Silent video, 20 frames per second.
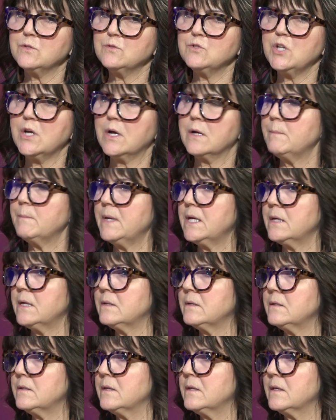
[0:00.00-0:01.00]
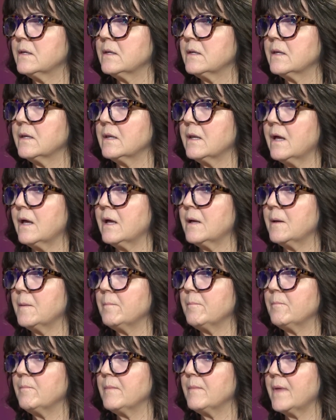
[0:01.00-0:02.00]
young men,
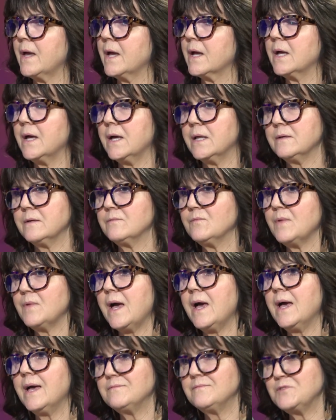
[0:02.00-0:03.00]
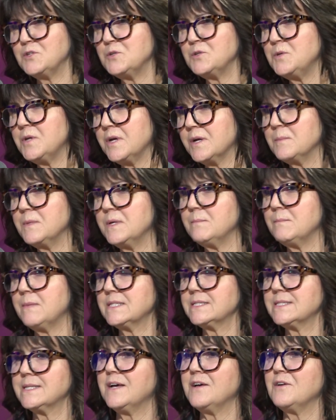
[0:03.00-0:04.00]
I have two young men
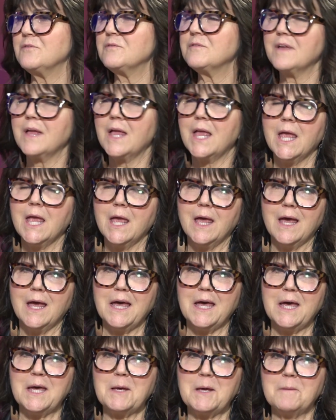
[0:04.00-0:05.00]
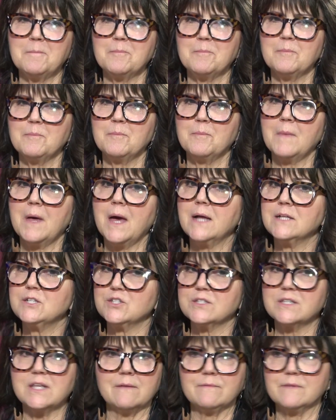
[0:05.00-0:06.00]
myself. I
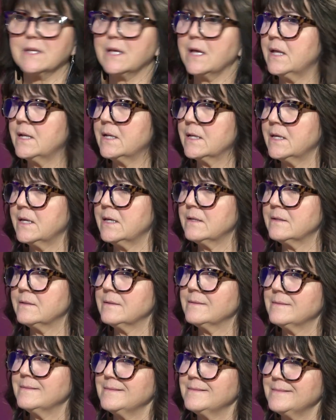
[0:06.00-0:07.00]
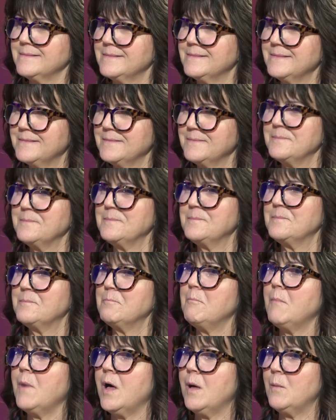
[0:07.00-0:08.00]
just have to kind of get
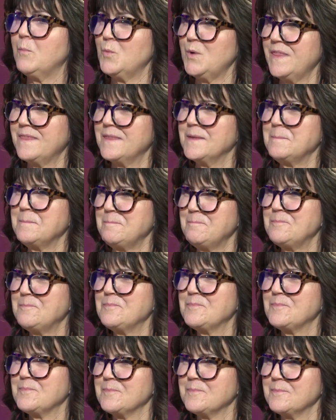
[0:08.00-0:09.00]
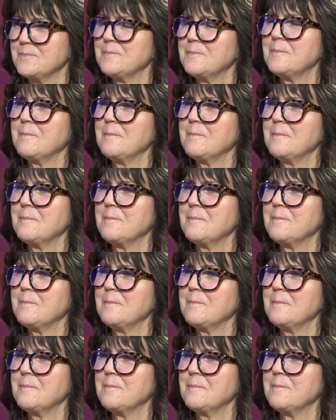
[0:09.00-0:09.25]
mom with them.